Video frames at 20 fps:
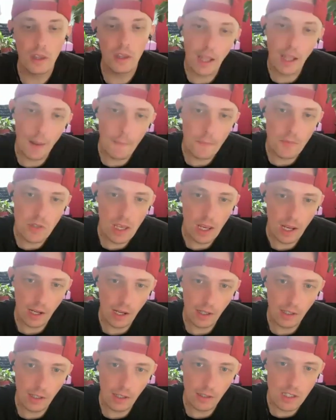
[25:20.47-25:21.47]
they kept
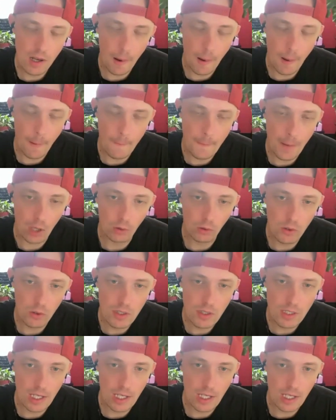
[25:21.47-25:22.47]
saying to, about
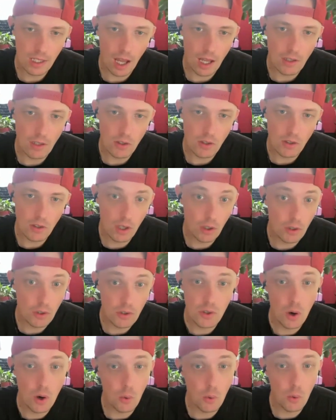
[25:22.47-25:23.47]
Lucy that
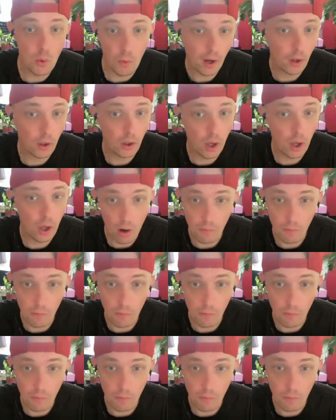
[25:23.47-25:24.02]
there's no record